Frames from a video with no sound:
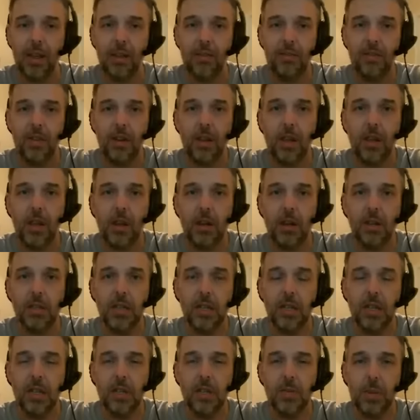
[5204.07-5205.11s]
for years I
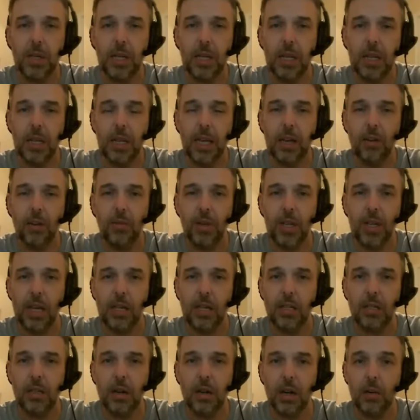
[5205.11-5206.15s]
displayed a Lego Death
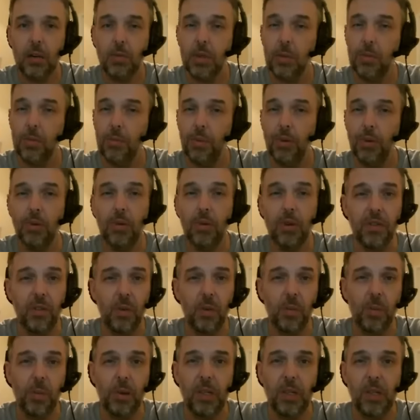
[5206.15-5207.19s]
Star, and it was a beautiful
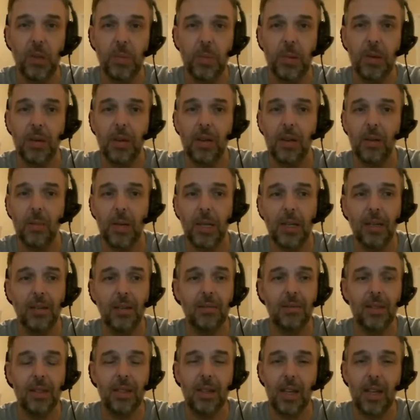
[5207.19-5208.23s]
piece, but, I mean,
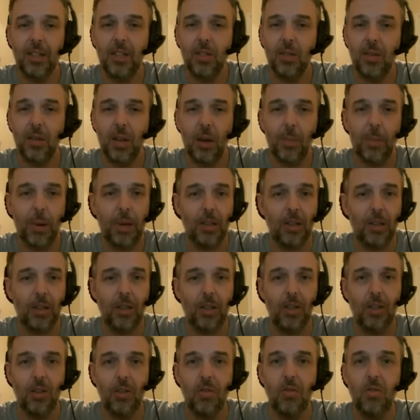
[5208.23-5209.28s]
it took up a
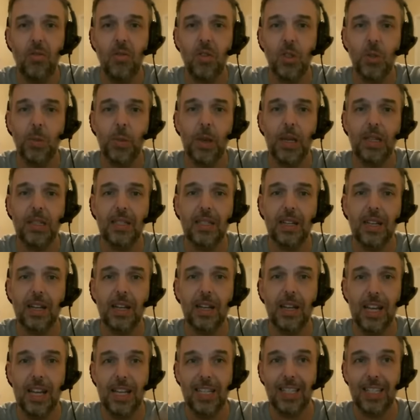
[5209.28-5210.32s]
huge space in a
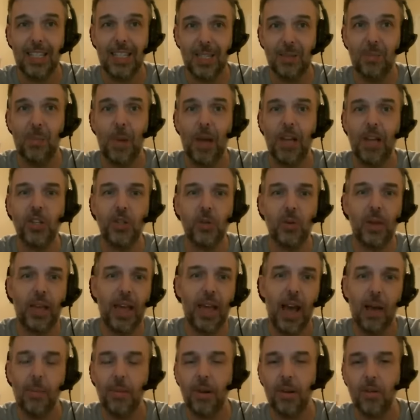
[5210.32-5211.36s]
special
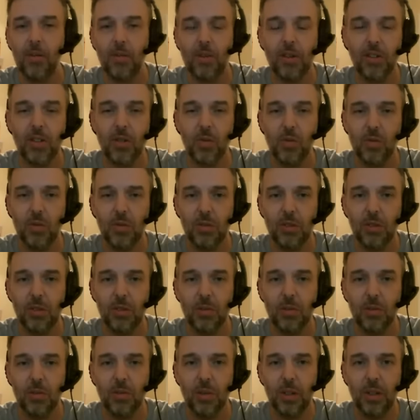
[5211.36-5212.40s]
cabinet on its own,
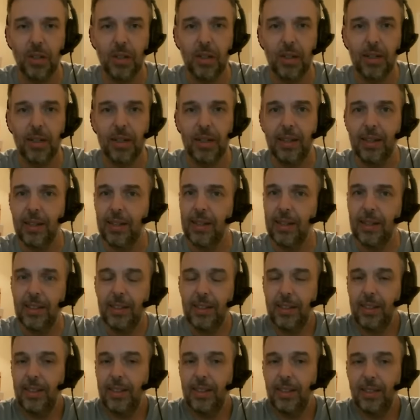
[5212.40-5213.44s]
so
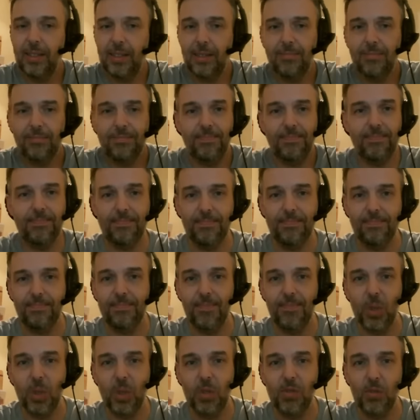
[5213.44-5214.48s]
you just
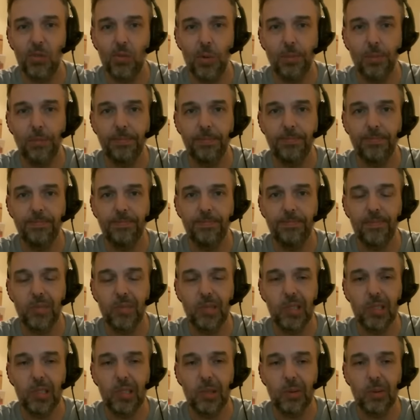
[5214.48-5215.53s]
don't have the room.
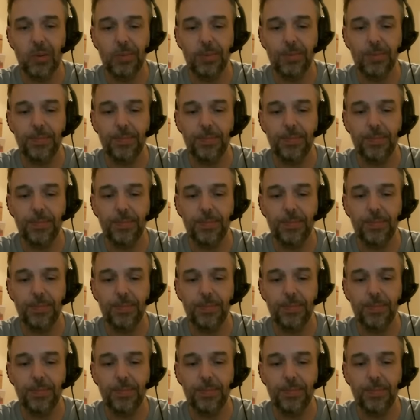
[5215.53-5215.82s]
So,